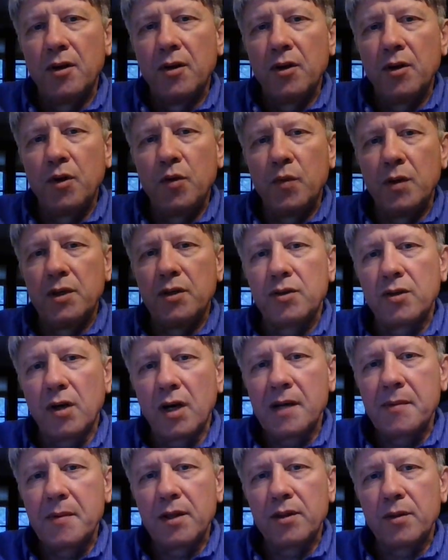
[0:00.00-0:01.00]
who, when you
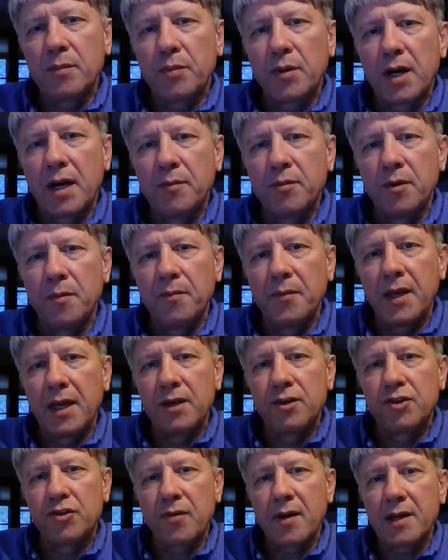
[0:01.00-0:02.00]
talk about the problem, they
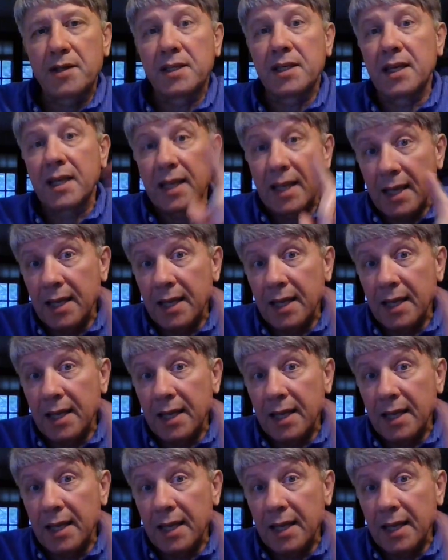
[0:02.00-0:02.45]
address it,